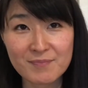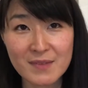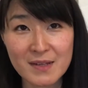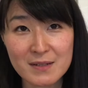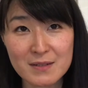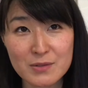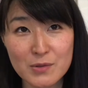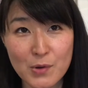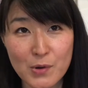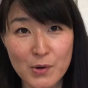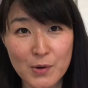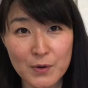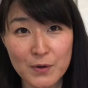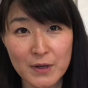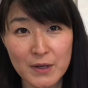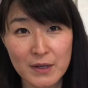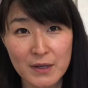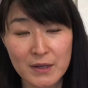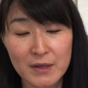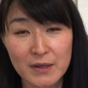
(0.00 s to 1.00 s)
So
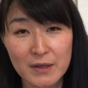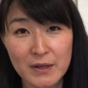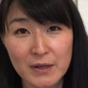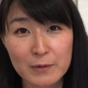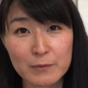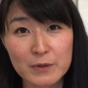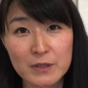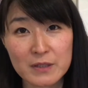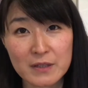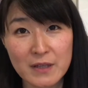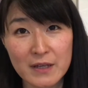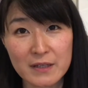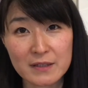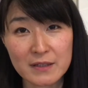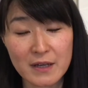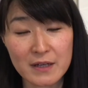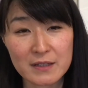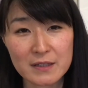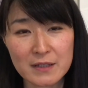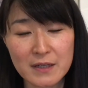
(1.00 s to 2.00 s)
I really like the
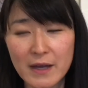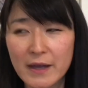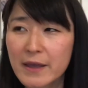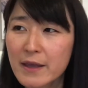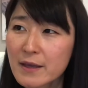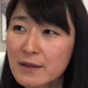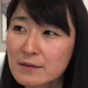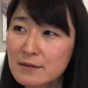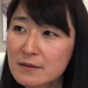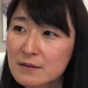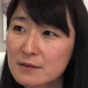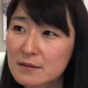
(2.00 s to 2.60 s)
idea. And